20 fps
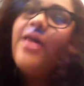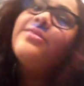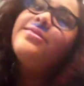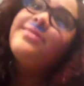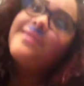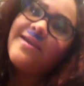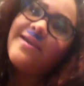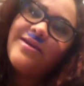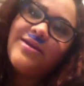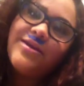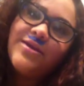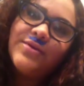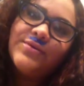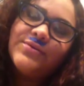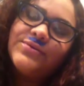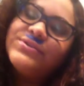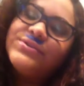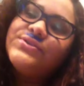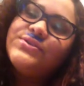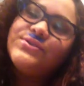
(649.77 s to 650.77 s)
Thank
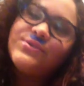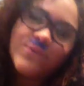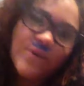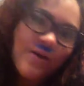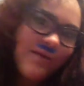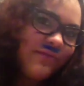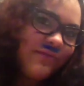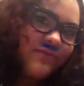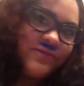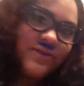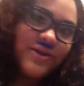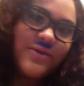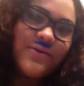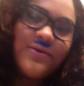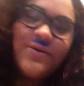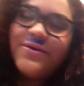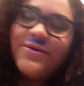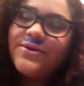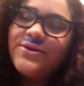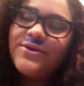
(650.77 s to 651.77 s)
you to the 12 of
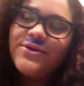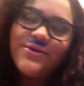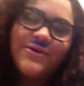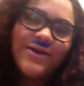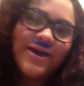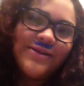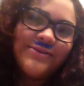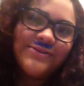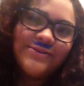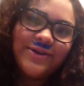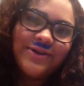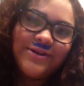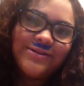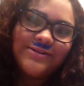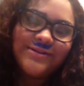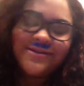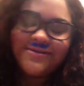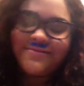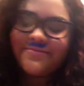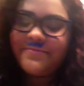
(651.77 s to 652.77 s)
you. You guys are
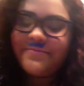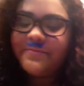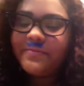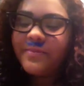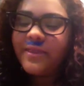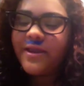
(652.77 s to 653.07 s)
awesome.